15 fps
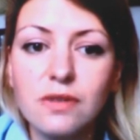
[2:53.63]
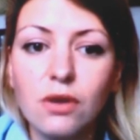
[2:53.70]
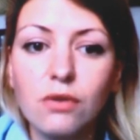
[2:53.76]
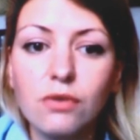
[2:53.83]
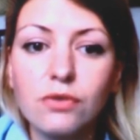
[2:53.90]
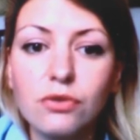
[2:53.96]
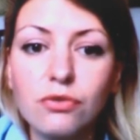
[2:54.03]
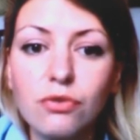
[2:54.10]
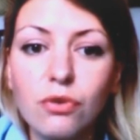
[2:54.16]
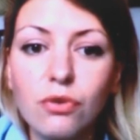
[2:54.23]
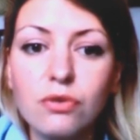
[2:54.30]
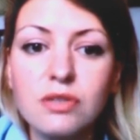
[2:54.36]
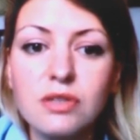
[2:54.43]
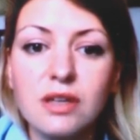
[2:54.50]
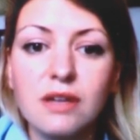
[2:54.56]
of the
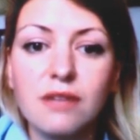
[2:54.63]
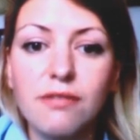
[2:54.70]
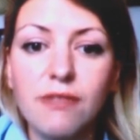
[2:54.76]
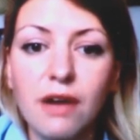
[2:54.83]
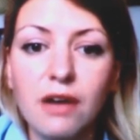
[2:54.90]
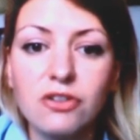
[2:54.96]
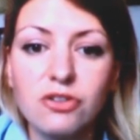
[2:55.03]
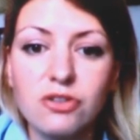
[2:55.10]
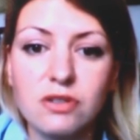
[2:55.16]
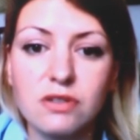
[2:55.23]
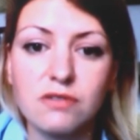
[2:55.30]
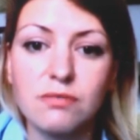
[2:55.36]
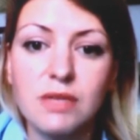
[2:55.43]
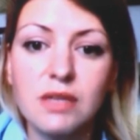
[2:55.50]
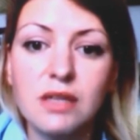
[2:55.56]
roles and functions
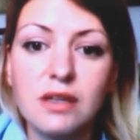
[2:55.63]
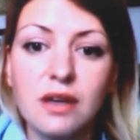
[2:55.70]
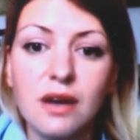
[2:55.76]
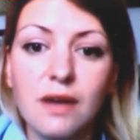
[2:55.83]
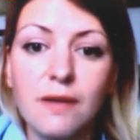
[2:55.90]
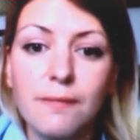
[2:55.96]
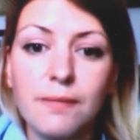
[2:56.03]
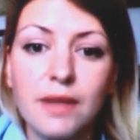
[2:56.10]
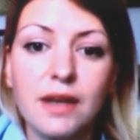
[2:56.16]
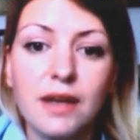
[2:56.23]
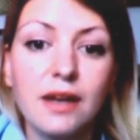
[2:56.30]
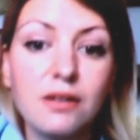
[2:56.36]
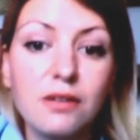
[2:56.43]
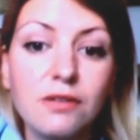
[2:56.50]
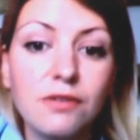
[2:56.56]
of media
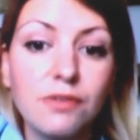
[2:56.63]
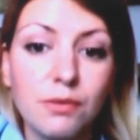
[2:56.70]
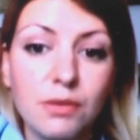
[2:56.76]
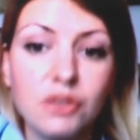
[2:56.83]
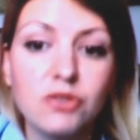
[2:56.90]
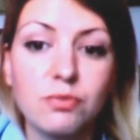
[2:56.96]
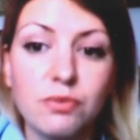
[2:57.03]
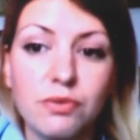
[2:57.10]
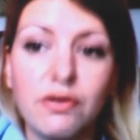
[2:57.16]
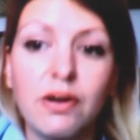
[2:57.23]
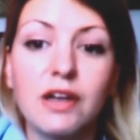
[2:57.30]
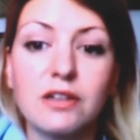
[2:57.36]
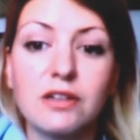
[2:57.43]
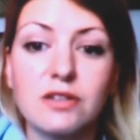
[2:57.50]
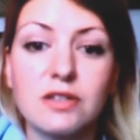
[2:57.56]
and other information
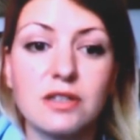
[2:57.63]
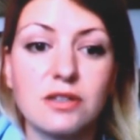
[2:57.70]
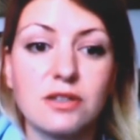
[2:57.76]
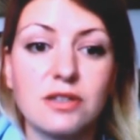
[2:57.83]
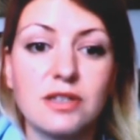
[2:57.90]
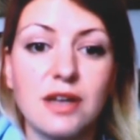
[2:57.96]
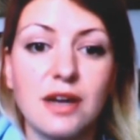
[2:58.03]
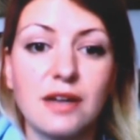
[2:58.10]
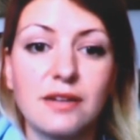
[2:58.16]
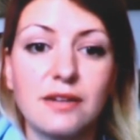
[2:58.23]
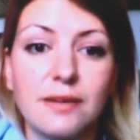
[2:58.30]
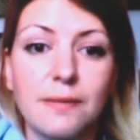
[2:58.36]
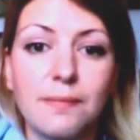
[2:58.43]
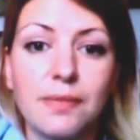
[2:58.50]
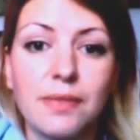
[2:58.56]
providers in
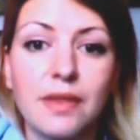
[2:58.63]
society.